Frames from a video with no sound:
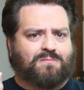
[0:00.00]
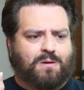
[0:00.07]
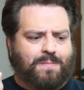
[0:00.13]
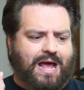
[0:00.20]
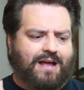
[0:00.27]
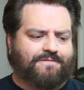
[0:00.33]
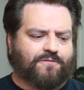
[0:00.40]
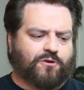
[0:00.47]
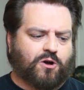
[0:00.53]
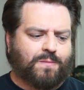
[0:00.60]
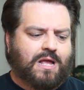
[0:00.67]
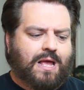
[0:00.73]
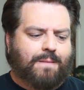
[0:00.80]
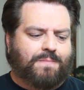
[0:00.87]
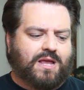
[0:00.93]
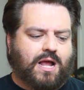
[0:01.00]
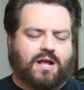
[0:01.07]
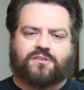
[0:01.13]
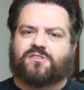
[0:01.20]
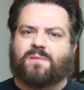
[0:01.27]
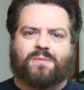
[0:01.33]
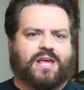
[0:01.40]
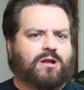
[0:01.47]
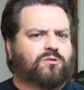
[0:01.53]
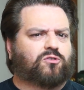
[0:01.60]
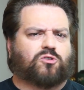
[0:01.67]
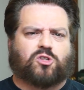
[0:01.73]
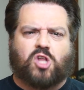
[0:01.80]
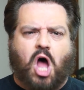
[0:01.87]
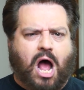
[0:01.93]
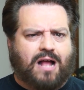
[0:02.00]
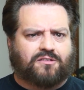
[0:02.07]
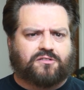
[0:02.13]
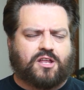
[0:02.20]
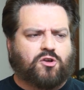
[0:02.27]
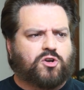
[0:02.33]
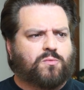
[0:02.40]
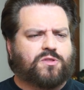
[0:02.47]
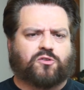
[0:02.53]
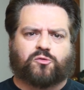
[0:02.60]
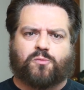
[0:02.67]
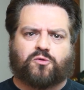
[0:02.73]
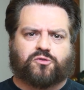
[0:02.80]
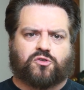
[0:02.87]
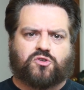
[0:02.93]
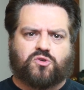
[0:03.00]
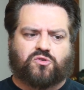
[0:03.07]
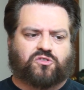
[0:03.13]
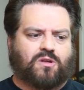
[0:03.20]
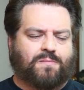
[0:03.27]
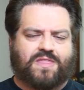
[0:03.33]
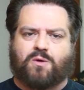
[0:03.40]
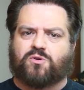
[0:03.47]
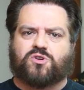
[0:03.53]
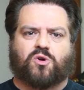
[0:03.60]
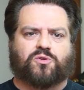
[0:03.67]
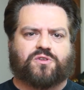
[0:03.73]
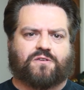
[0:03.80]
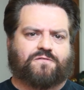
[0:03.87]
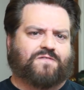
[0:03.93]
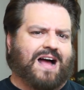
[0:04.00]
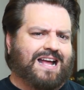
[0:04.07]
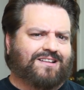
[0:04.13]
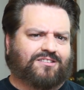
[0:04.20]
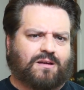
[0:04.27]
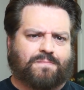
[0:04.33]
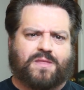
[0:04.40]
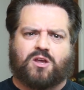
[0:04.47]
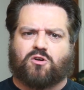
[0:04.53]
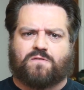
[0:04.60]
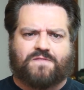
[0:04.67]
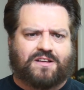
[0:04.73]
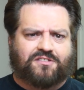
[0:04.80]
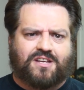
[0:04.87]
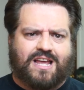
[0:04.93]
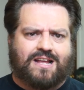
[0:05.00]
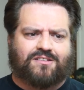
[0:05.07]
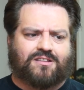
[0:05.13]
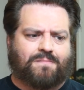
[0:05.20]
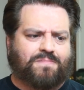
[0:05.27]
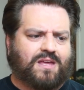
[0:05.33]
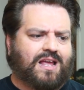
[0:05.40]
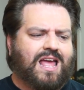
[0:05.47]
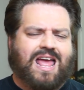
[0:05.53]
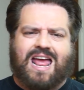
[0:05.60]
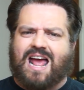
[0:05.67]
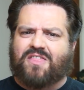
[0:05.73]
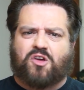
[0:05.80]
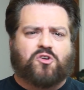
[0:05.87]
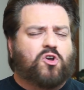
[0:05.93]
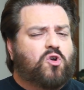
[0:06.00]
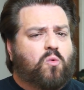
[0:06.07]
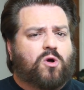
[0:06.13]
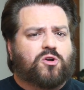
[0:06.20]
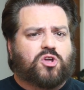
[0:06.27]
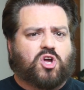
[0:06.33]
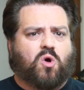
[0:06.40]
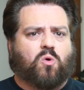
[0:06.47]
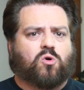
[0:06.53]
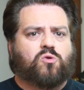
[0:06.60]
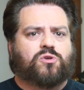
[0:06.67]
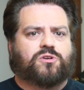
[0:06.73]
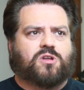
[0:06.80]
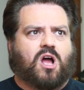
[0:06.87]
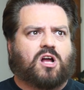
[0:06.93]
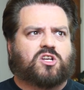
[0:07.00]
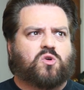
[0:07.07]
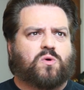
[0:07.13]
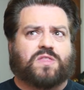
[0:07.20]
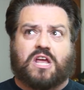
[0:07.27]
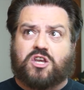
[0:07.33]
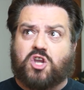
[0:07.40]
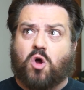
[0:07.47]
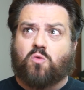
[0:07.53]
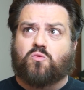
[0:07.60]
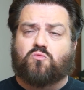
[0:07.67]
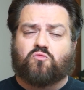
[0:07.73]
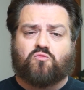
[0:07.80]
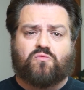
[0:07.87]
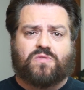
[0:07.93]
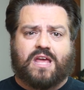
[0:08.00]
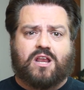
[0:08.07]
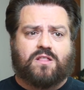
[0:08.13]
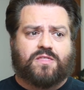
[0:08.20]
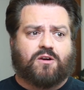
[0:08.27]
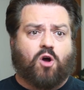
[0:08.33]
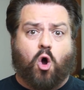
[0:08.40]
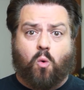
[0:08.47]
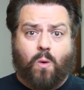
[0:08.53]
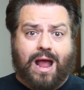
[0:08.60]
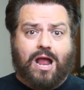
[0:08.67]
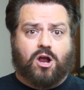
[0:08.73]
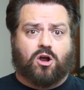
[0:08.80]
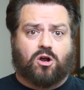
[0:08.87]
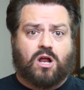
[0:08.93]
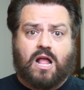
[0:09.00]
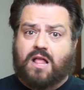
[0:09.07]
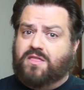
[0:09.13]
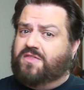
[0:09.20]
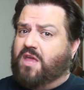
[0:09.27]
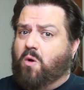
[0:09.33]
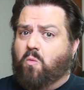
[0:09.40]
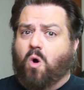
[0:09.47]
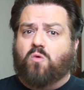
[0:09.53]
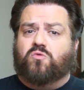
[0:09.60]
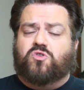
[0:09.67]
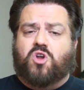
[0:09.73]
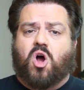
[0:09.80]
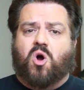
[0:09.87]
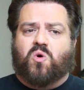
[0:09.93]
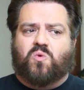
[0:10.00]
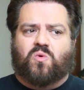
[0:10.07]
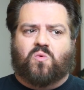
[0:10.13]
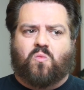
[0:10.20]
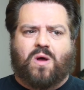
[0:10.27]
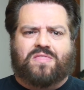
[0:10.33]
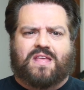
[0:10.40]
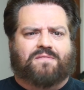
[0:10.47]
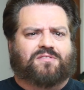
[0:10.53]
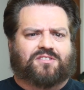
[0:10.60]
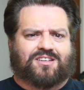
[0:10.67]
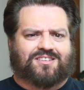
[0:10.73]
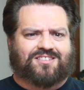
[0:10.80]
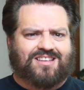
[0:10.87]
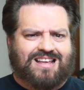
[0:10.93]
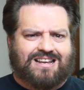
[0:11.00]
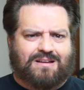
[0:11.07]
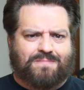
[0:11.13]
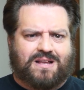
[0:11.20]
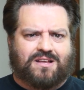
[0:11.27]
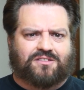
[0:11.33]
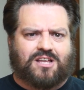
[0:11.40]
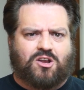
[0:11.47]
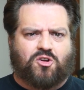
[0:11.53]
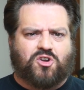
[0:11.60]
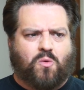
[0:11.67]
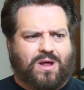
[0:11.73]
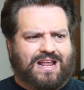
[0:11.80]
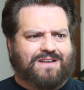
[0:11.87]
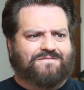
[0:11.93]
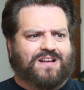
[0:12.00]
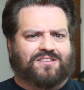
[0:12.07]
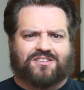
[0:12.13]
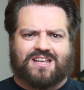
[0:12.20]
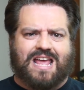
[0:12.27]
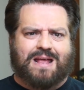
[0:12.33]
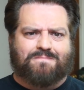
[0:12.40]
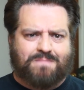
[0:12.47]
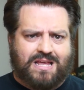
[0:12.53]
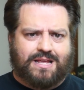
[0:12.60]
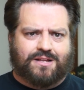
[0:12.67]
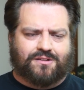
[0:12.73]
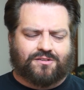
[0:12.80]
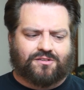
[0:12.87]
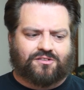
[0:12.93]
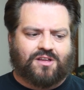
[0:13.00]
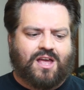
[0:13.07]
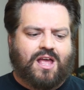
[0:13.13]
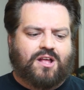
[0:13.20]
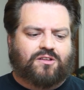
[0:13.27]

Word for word: them a bad verb because the players are lost. They don't know what they're supposed to do. Some, they were told to find something or investigate something, and they don't know where to go or who to talk to, and they don't, they, they're aware that they won't know when they've succeeded because they don't know what investigate means.